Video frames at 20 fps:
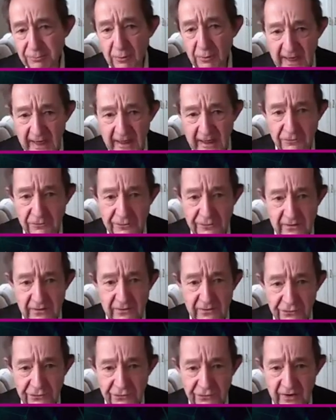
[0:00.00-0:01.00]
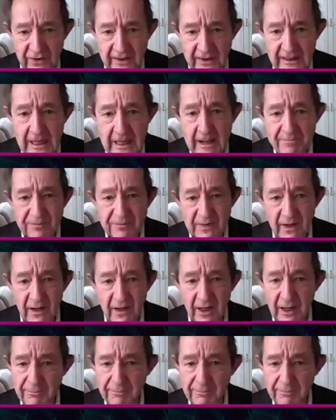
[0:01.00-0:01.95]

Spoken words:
on transport, health, industry,